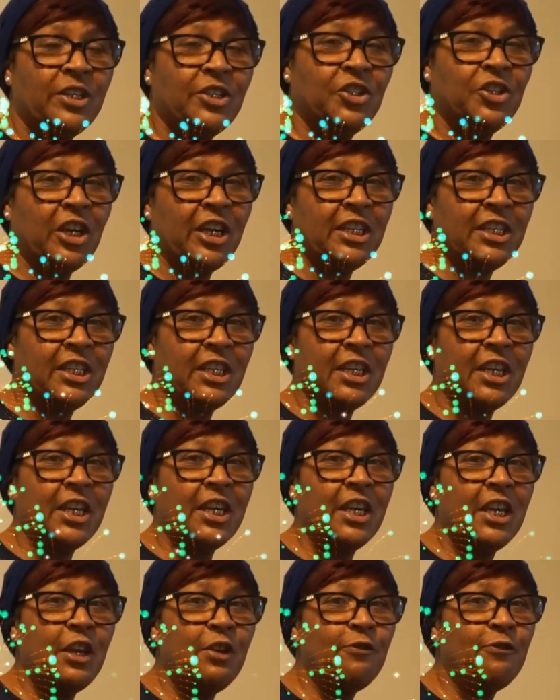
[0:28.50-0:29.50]
Jason
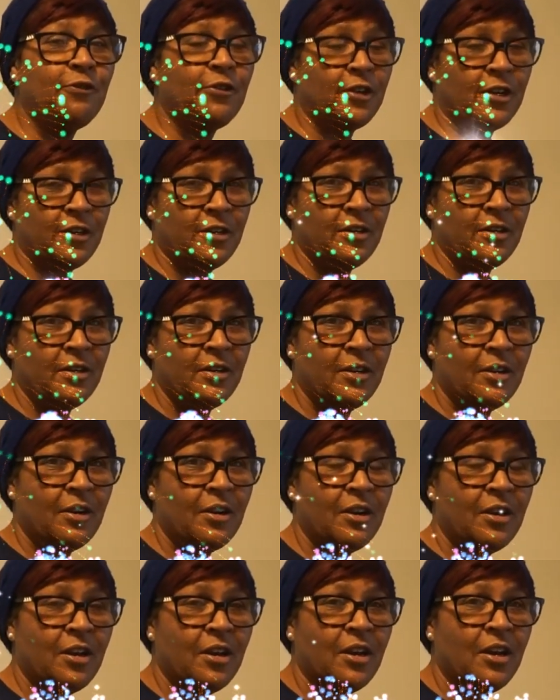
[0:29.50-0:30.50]
and
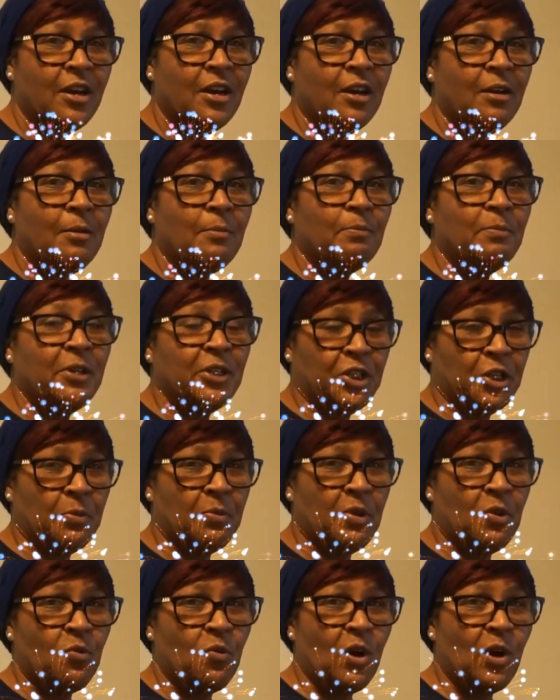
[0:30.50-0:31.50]
Ninfahall, Picture
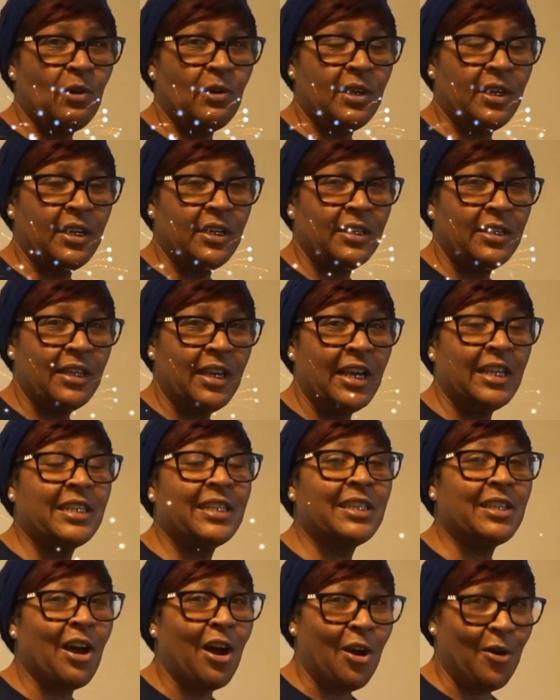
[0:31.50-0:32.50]
Me Rolling and
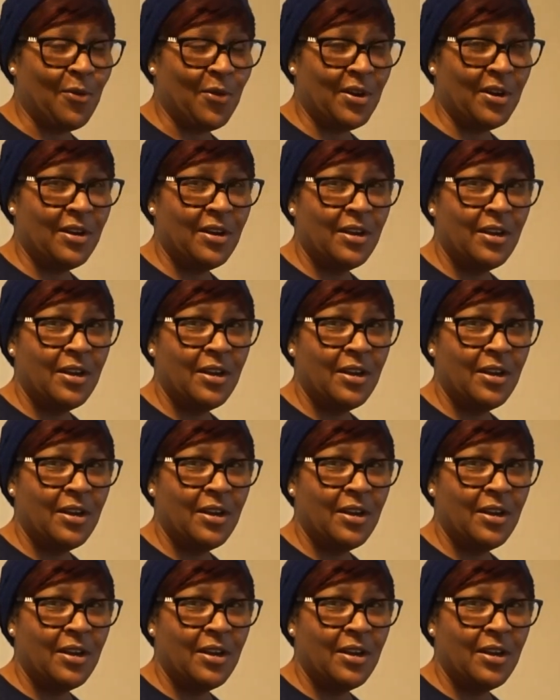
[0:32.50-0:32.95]
Starring.